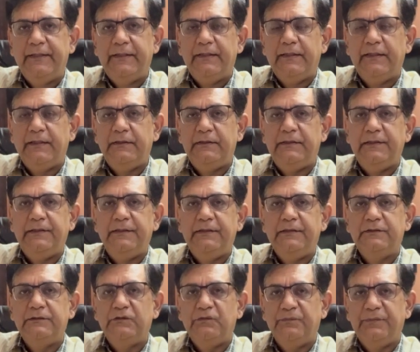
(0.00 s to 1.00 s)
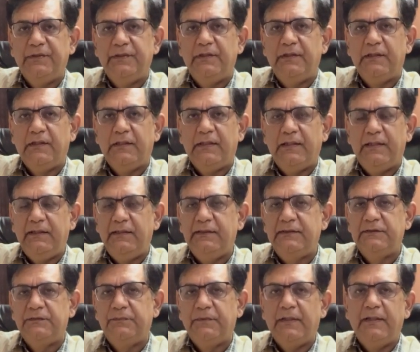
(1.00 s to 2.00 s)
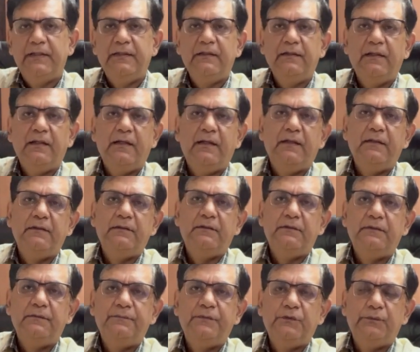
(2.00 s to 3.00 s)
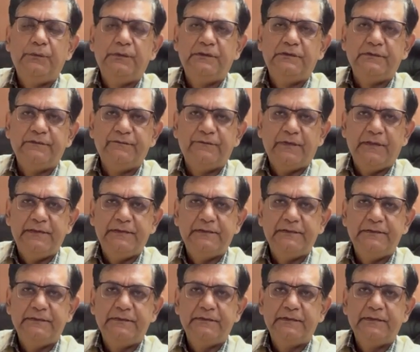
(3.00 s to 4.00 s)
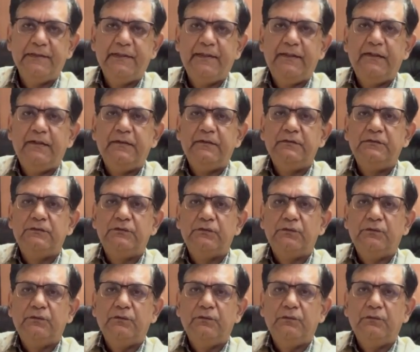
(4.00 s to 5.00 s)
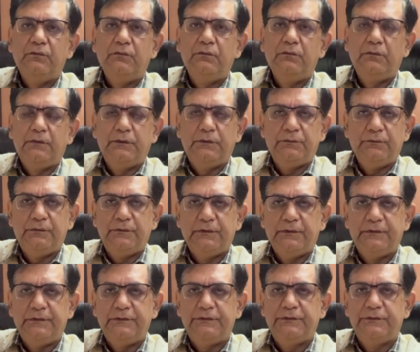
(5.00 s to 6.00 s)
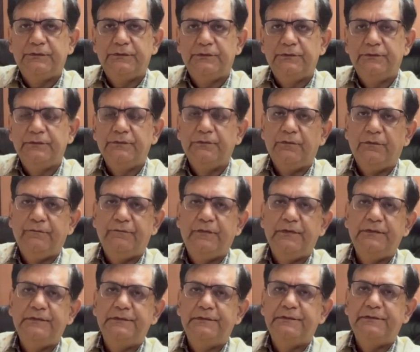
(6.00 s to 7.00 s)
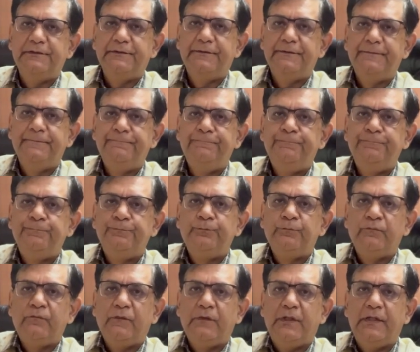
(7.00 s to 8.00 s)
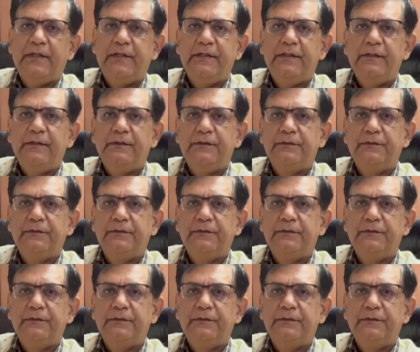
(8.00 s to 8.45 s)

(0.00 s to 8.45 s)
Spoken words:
anterior superior iliac spine and the pubic symphysis. So lower 2/3 of this. There,